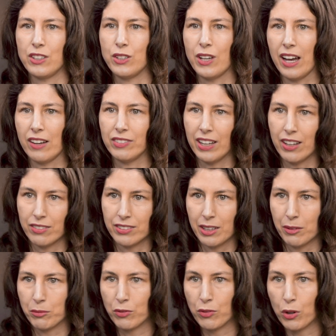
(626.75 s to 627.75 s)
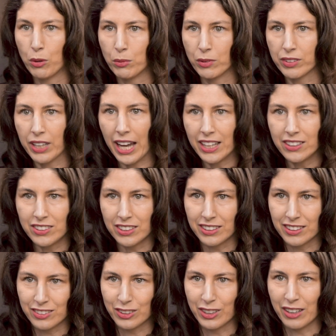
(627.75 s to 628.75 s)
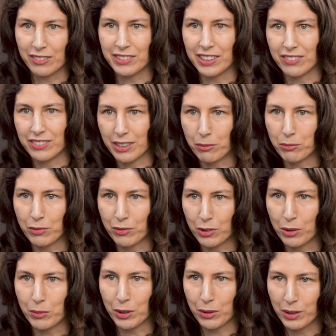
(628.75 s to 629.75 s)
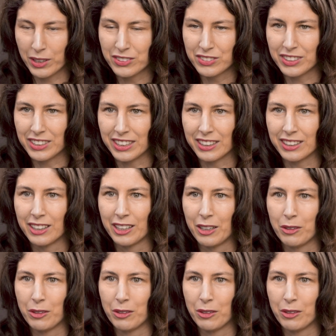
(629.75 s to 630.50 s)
you have to have some form of caginess, you have to have some form of questioning.